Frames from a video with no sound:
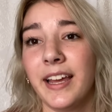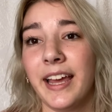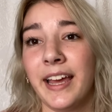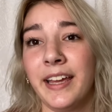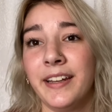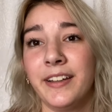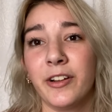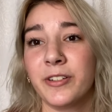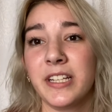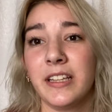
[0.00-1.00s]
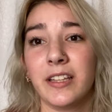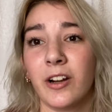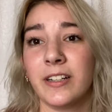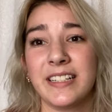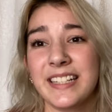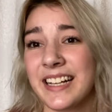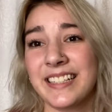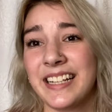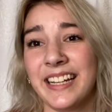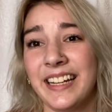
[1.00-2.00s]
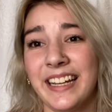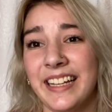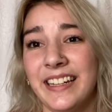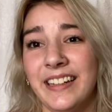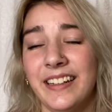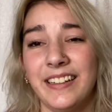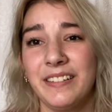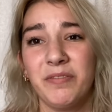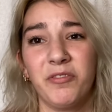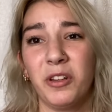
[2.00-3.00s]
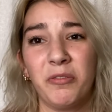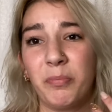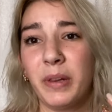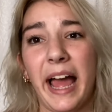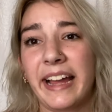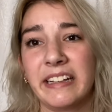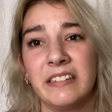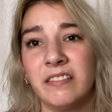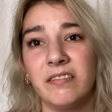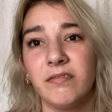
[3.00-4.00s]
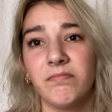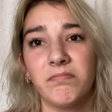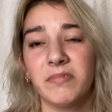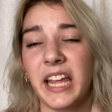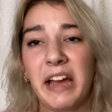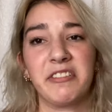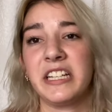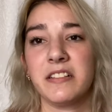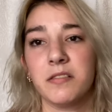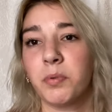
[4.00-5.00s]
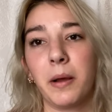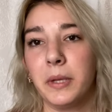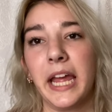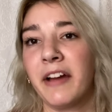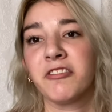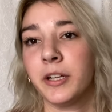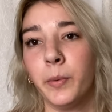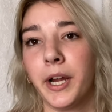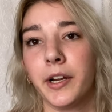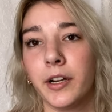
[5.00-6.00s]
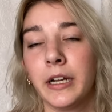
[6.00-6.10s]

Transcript: and your teeth are disgusting and full of plaque and cavities probably everywhere,